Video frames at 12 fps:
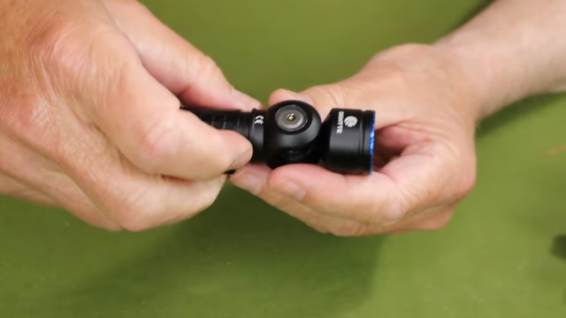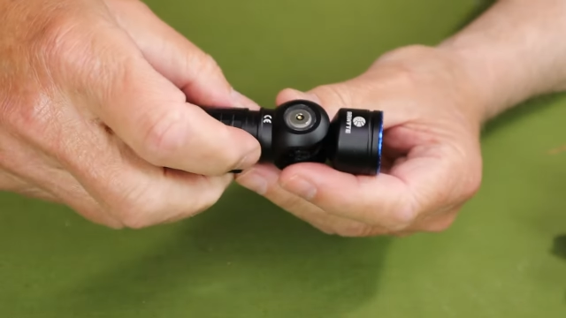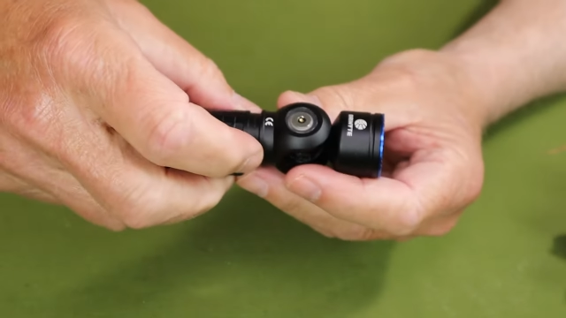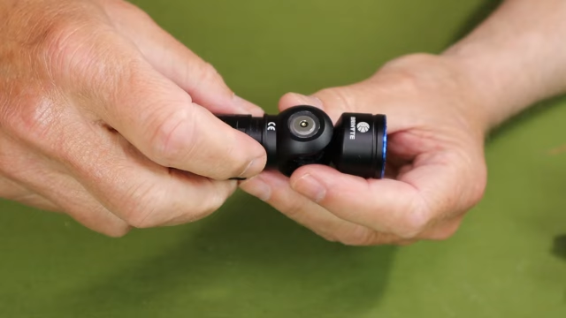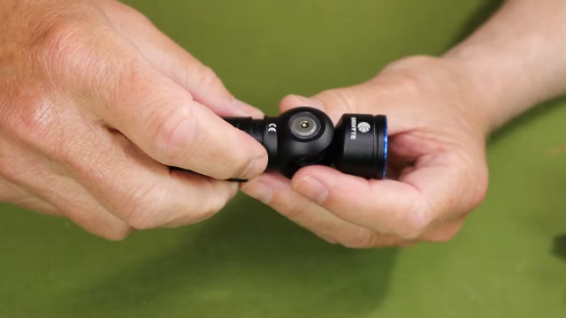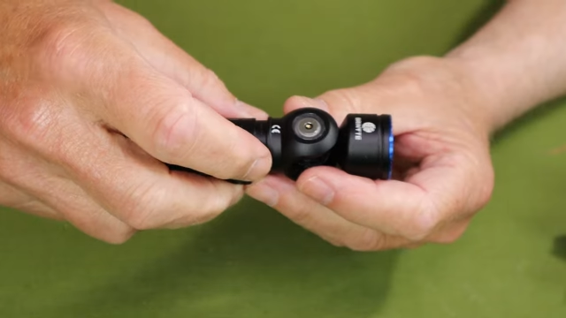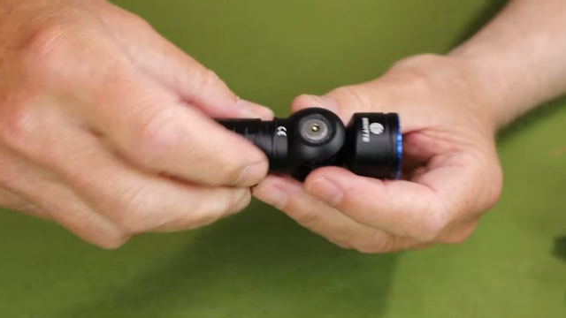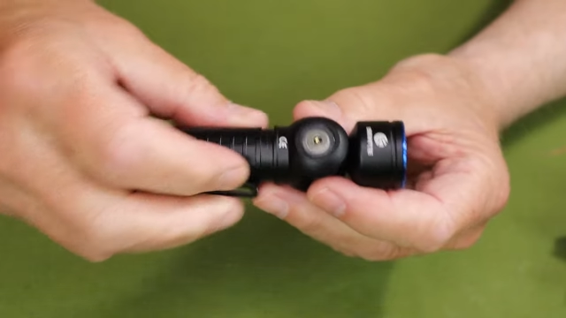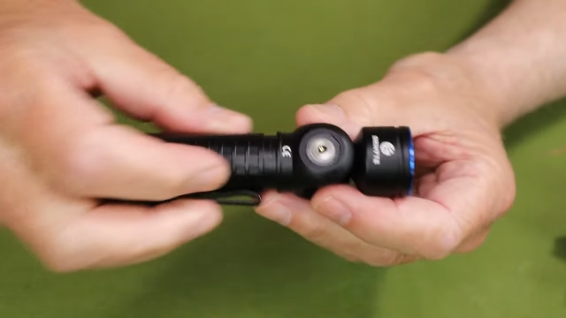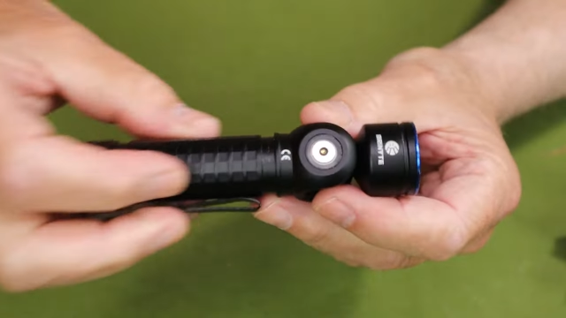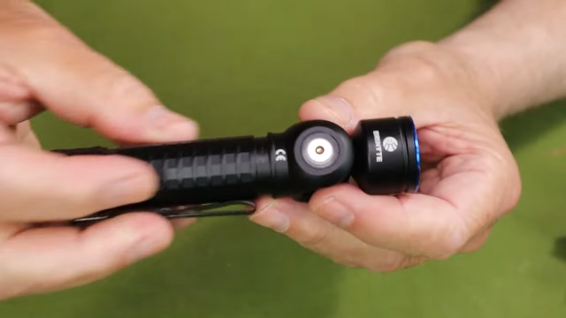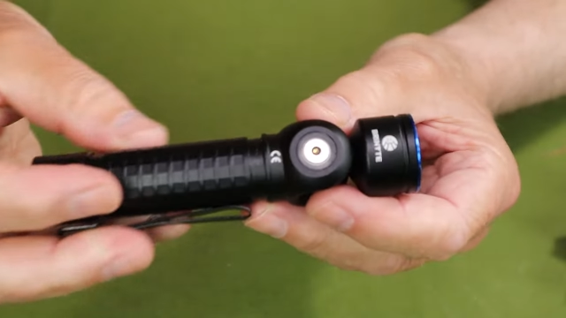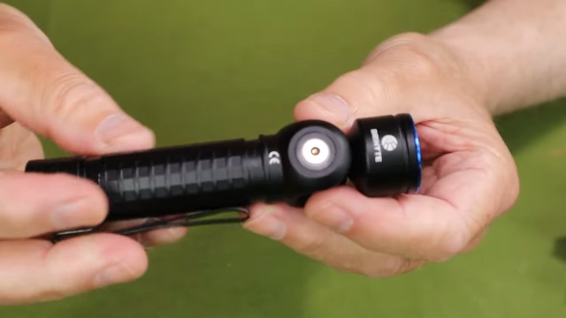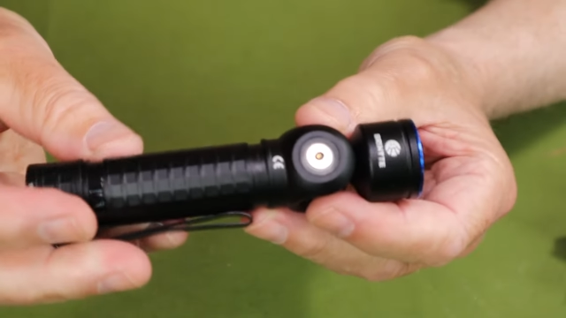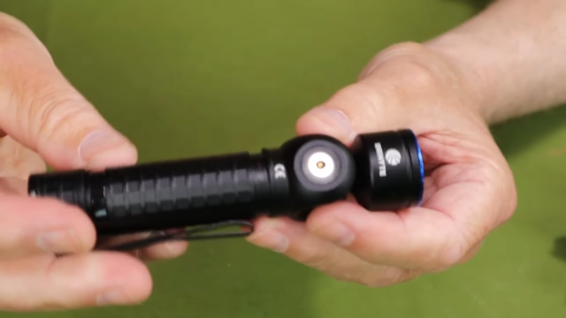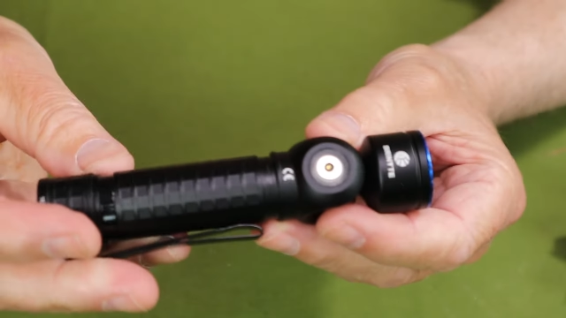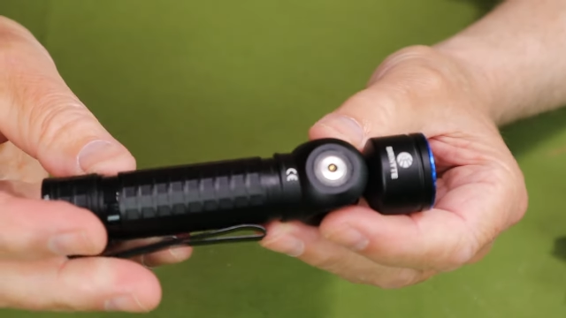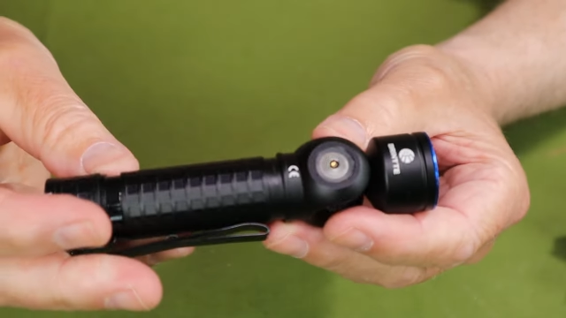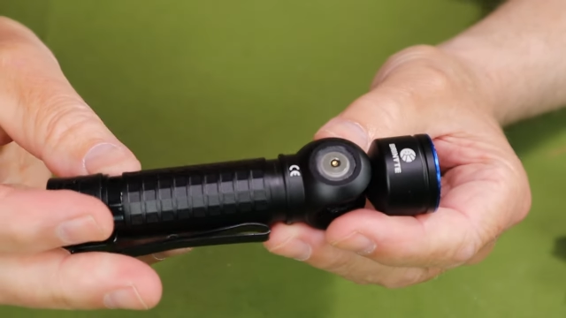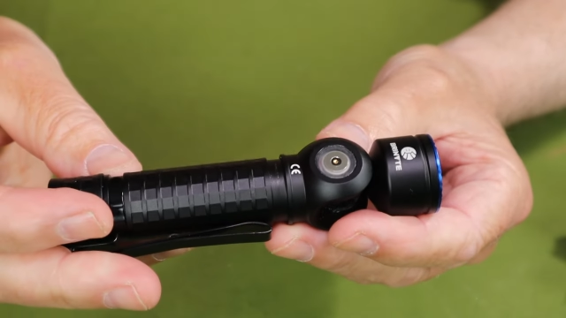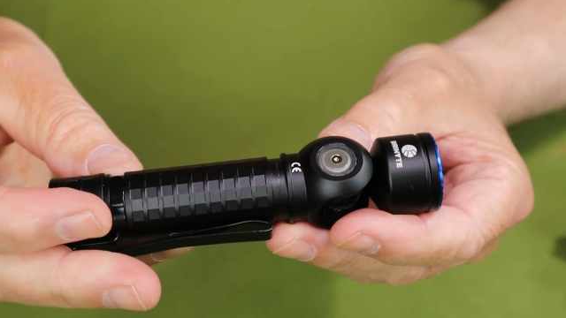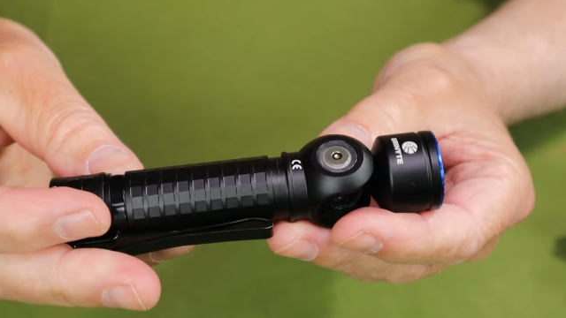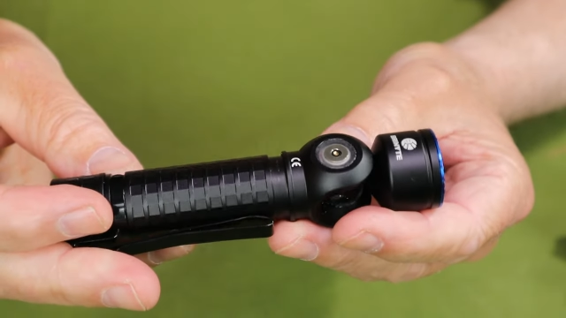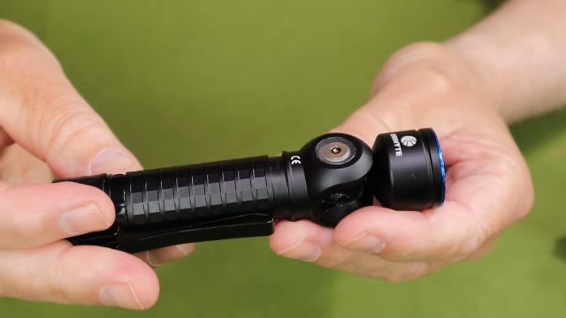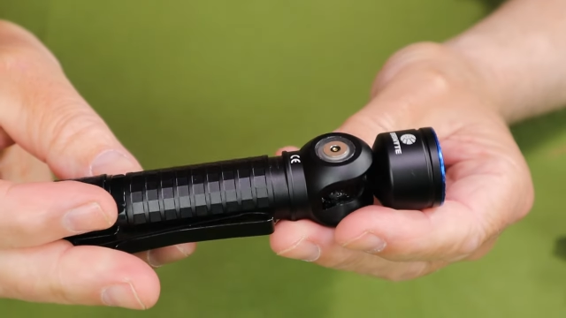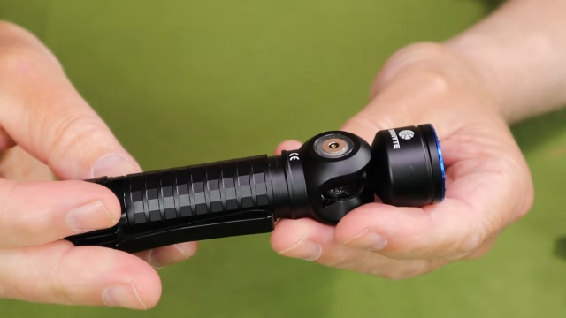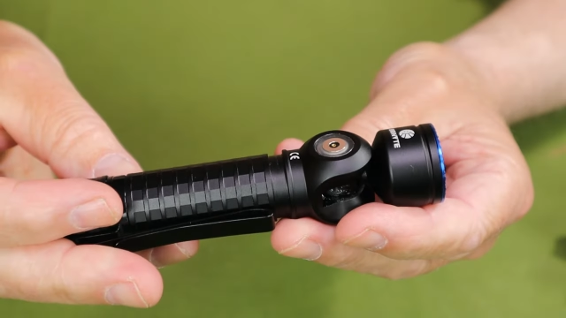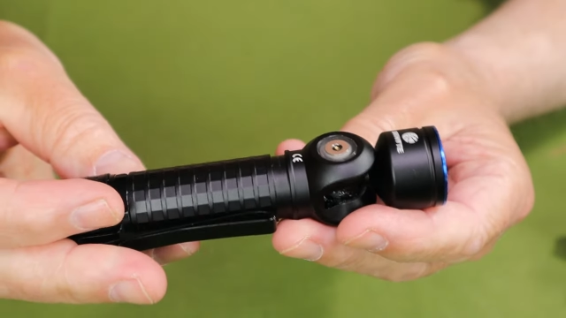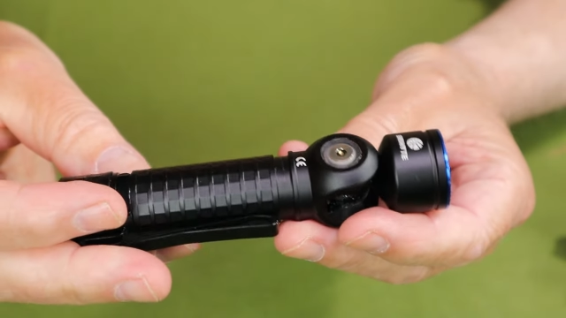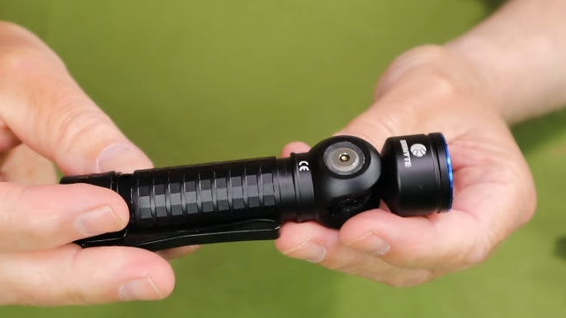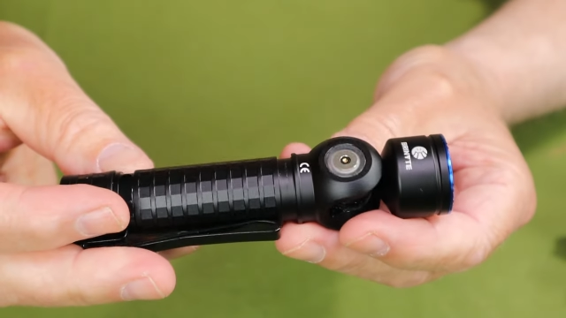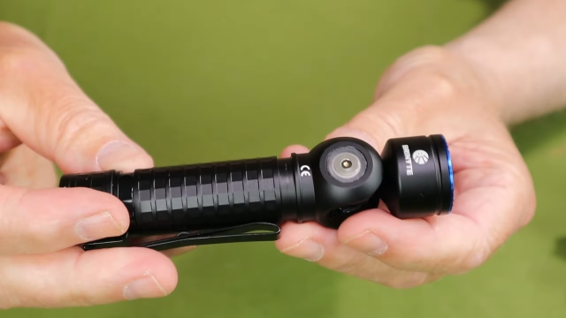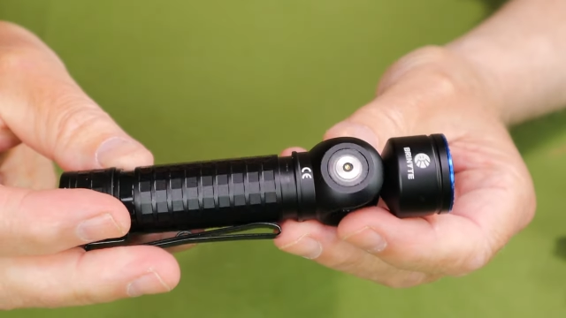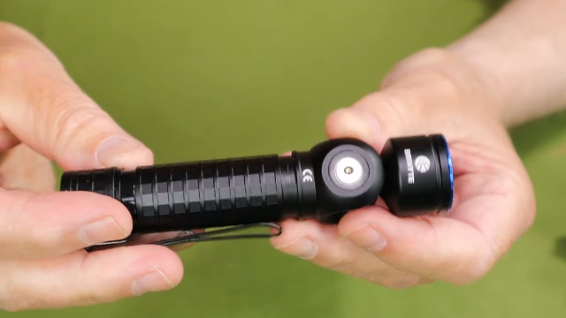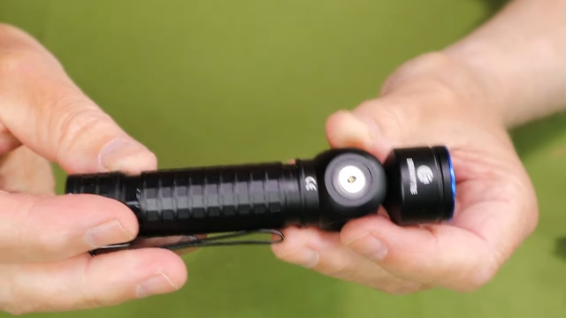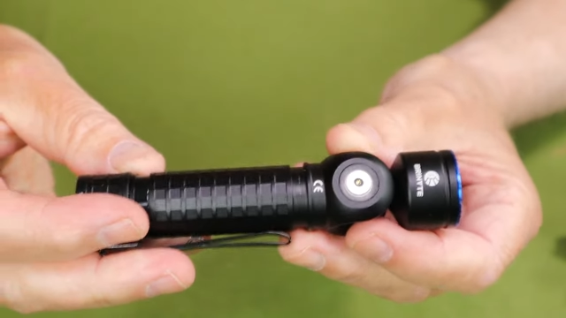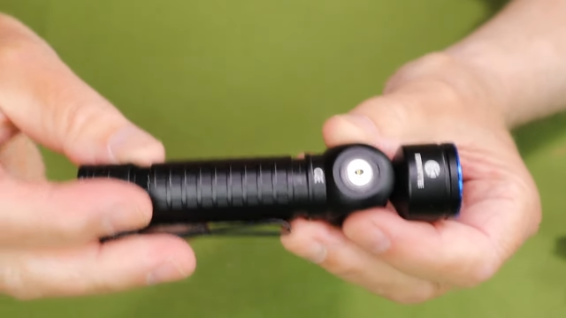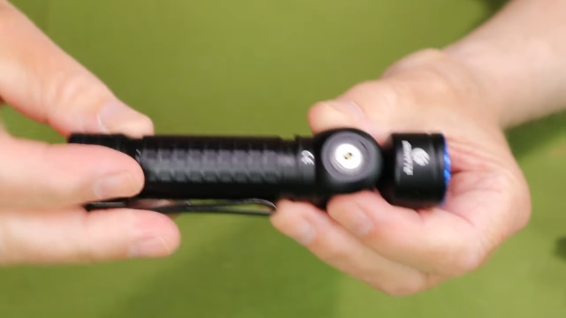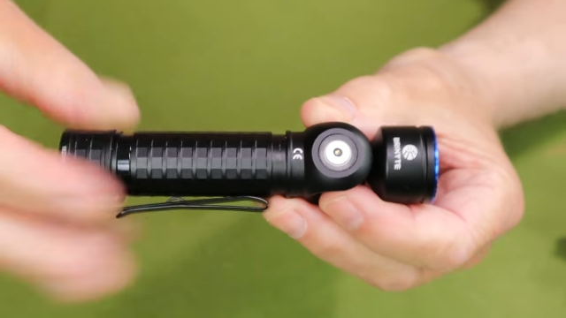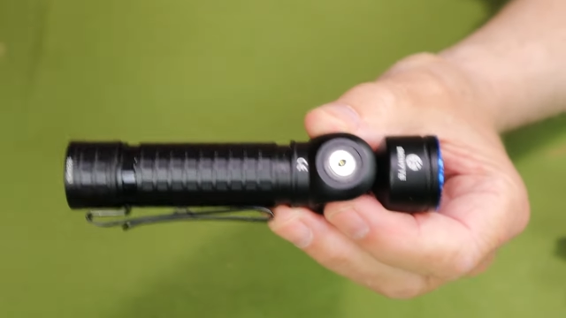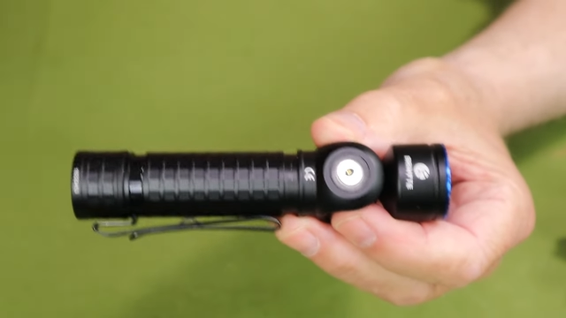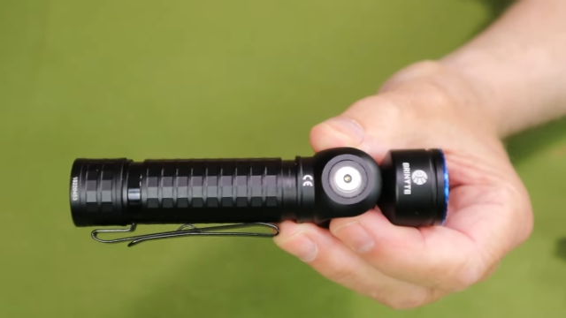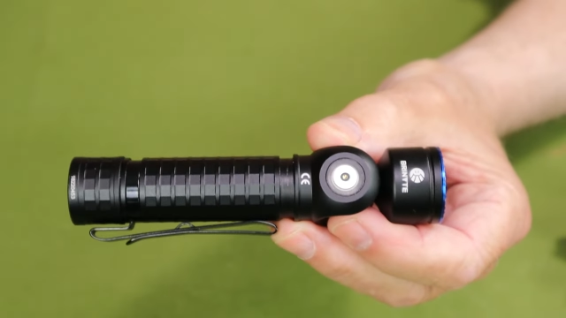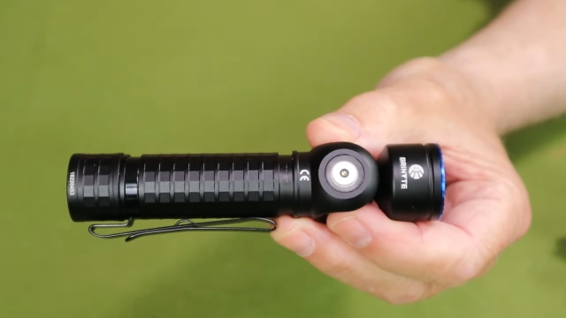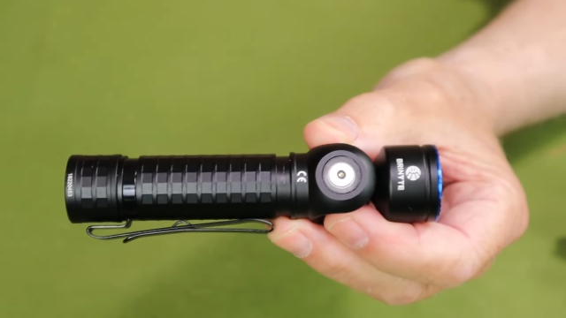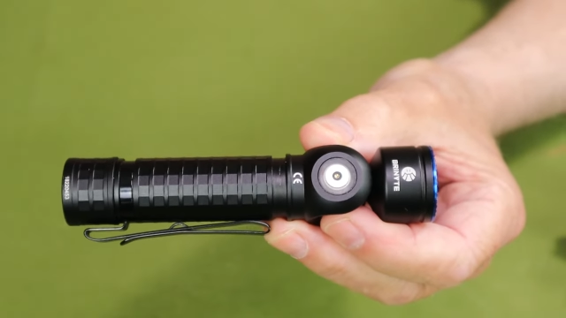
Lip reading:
Nobody's mouth can be seen.